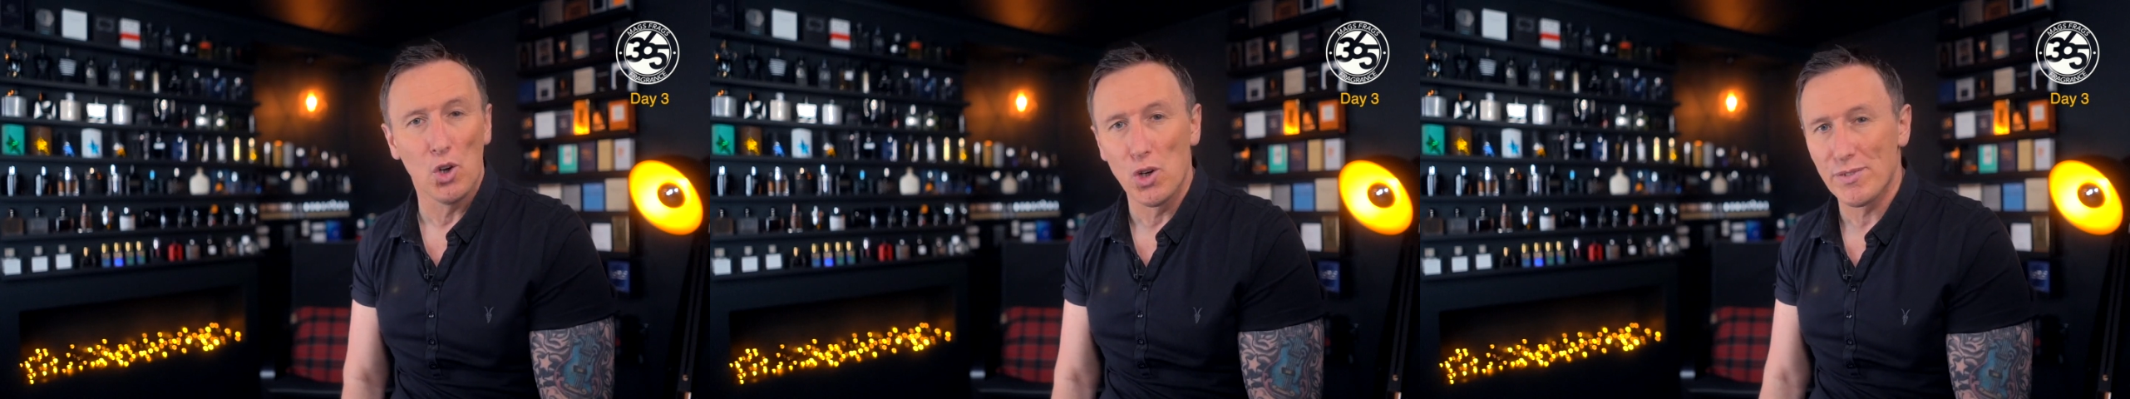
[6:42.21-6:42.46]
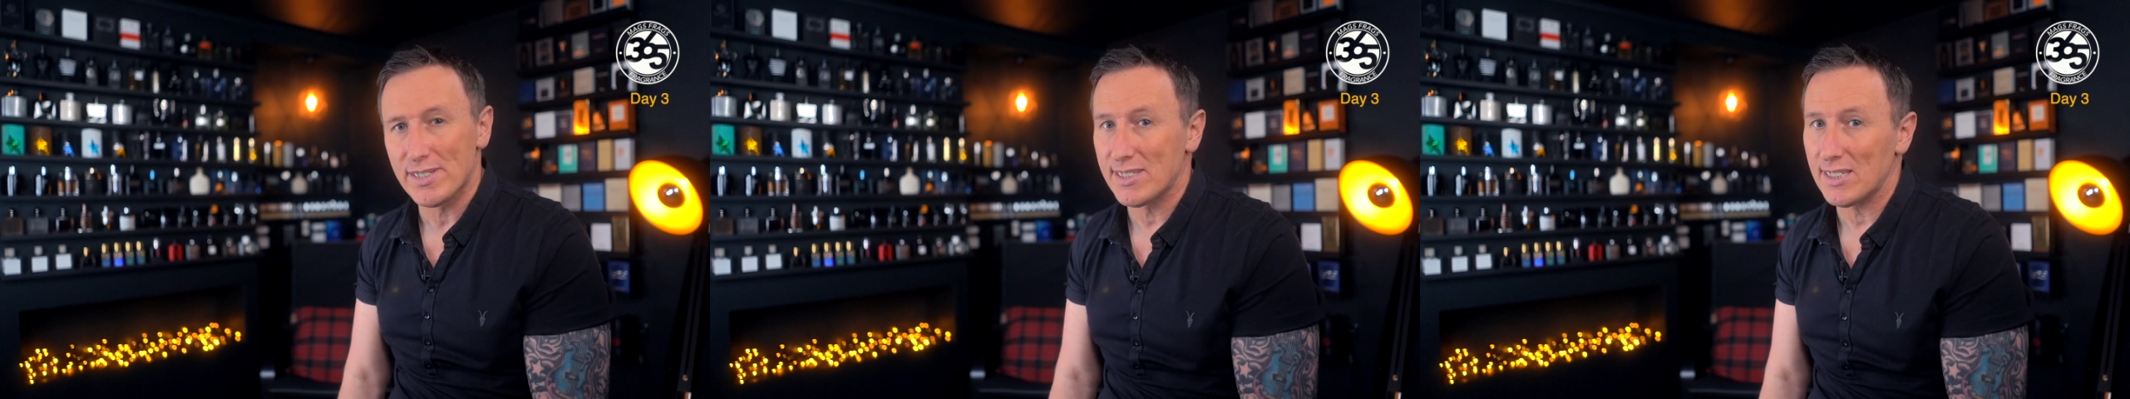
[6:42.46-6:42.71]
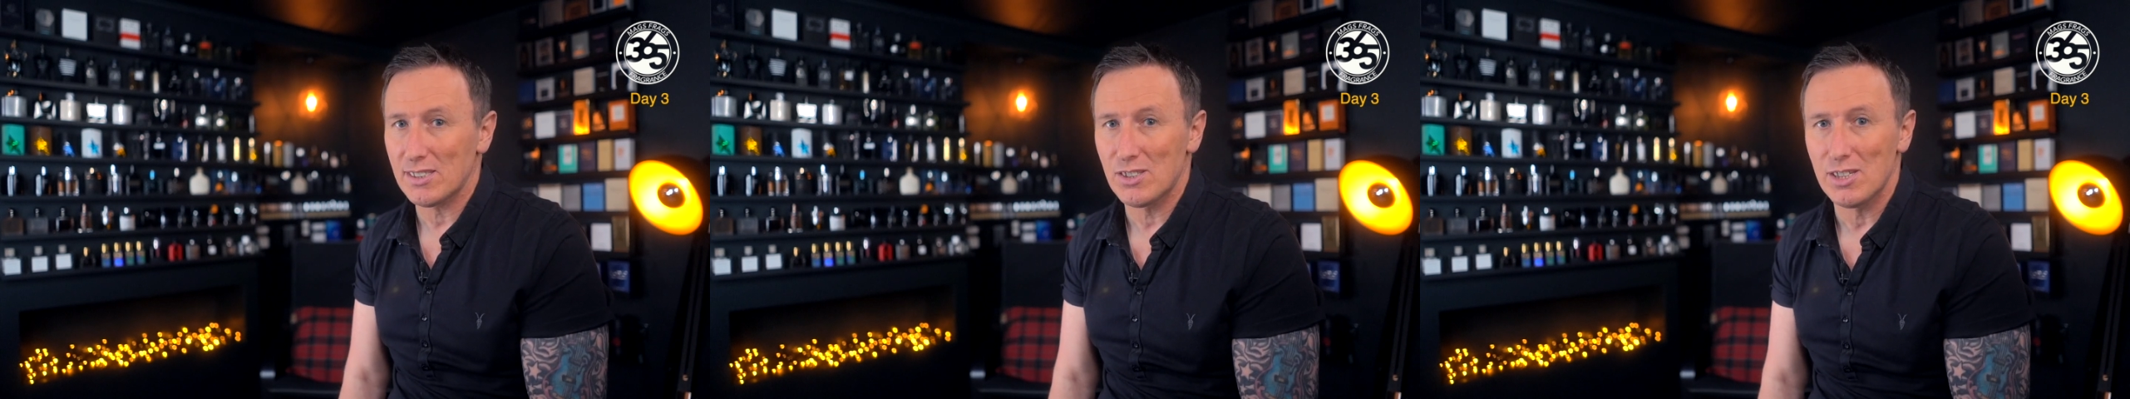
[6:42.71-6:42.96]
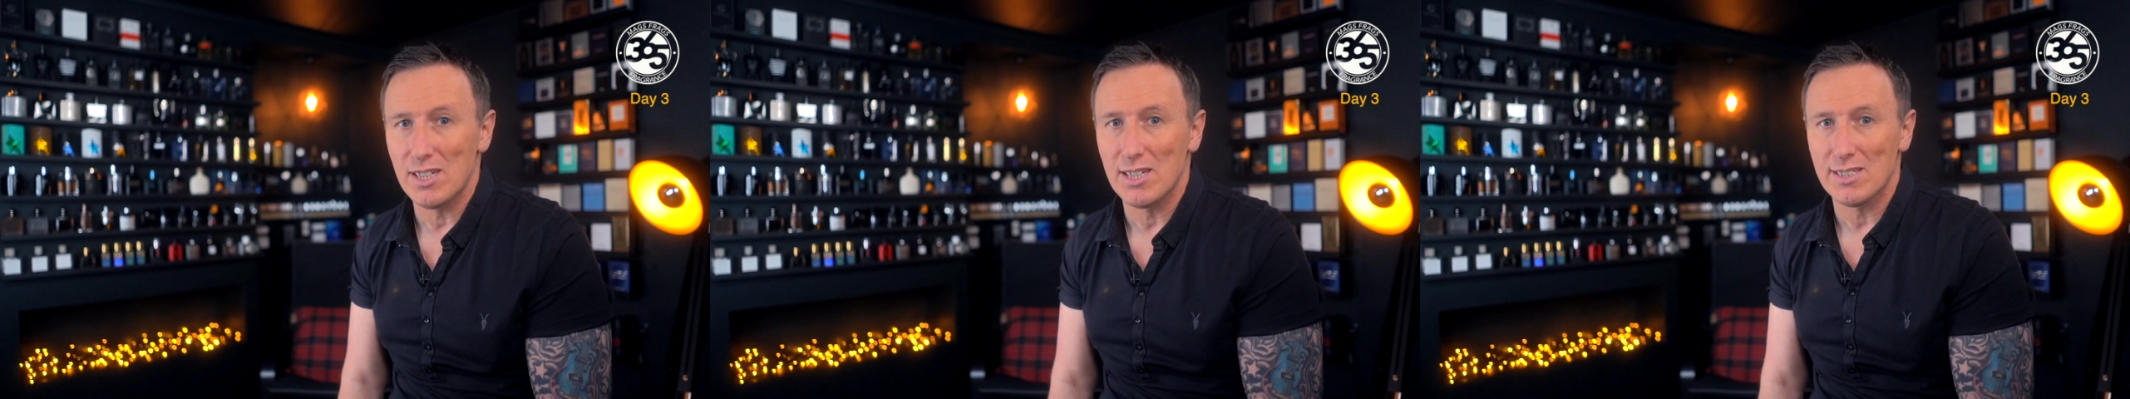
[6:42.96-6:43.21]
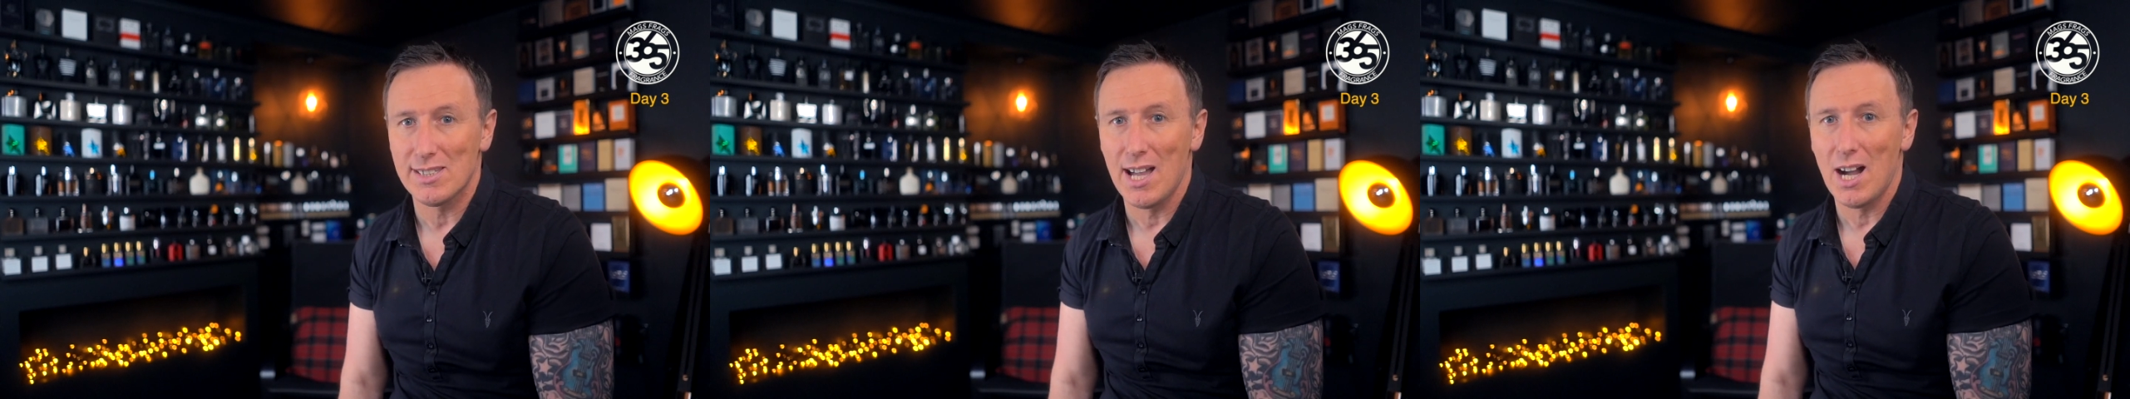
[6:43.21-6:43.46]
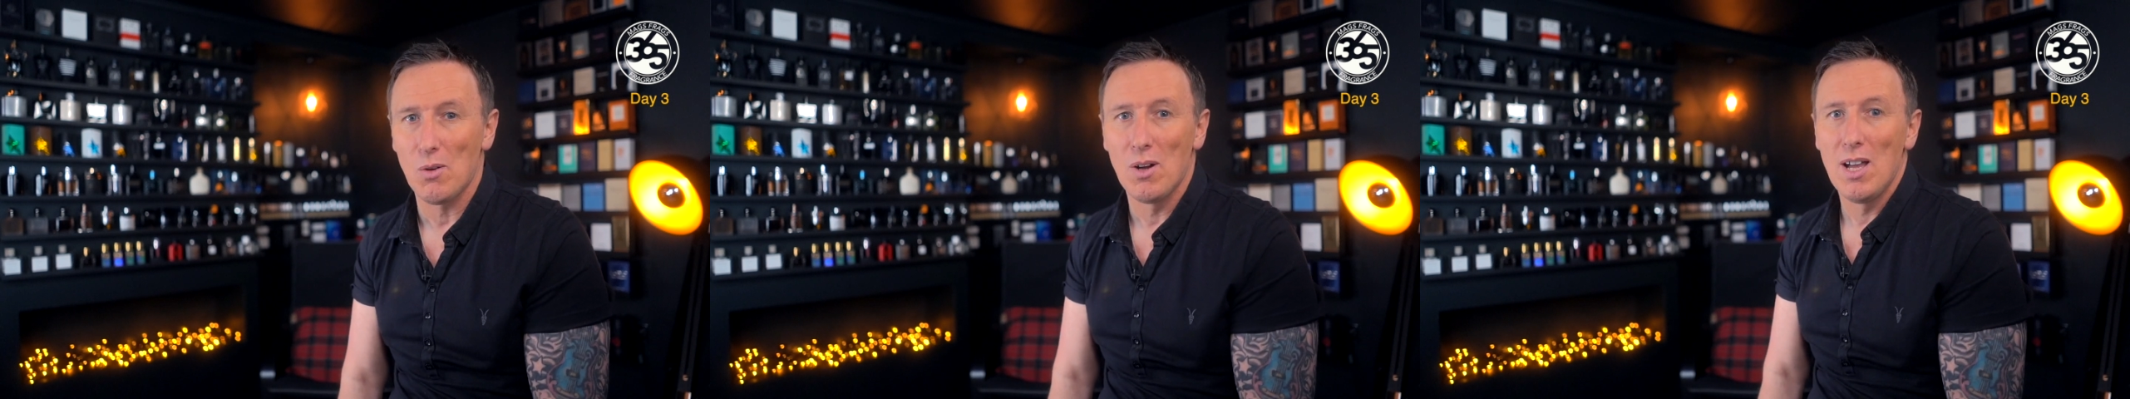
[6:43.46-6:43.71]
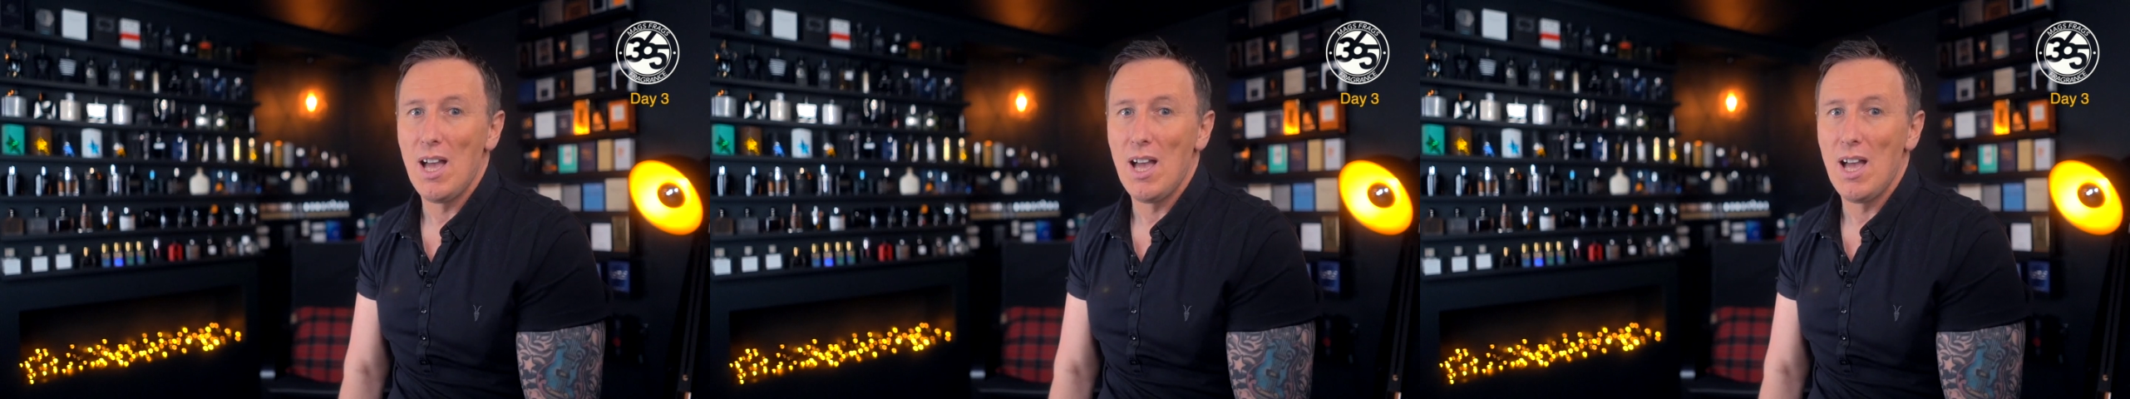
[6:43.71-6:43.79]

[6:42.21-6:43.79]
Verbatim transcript: over sixty years now,